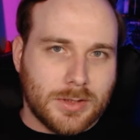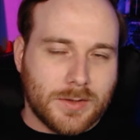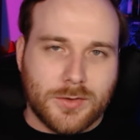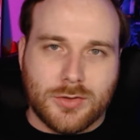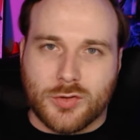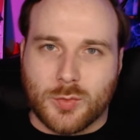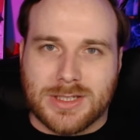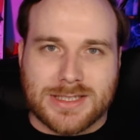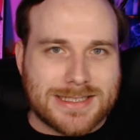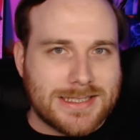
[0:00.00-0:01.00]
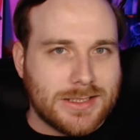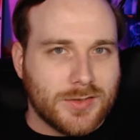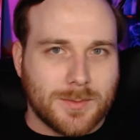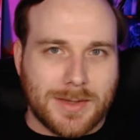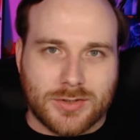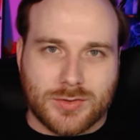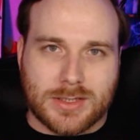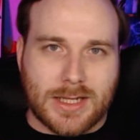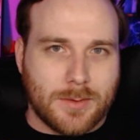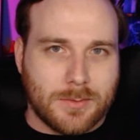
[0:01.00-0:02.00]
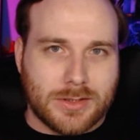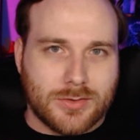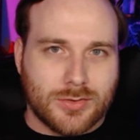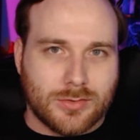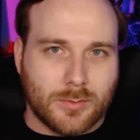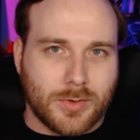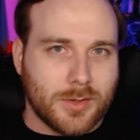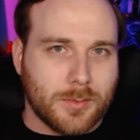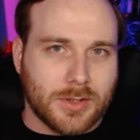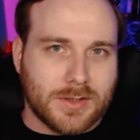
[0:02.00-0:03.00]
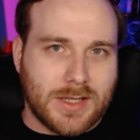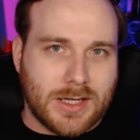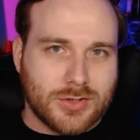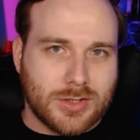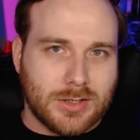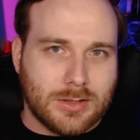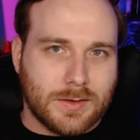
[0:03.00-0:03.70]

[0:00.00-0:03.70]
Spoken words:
but if you just want to deal some extra damage with your bonus action,